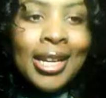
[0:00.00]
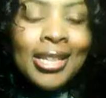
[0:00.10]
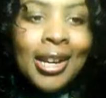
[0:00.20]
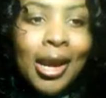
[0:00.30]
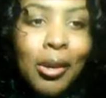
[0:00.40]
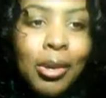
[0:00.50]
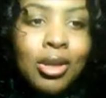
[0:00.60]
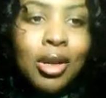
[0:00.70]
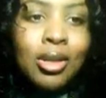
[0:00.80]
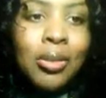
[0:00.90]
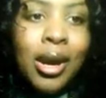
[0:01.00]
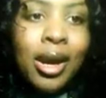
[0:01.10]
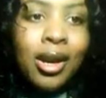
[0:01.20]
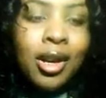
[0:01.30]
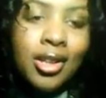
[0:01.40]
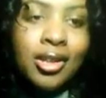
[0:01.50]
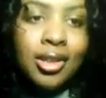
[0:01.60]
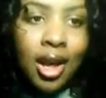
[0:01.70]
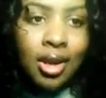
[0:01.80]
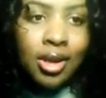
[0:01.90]
Today I want to talk to my
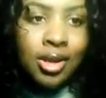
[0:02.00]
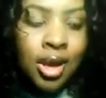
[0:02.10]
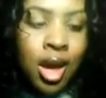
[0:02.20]
hairstylist.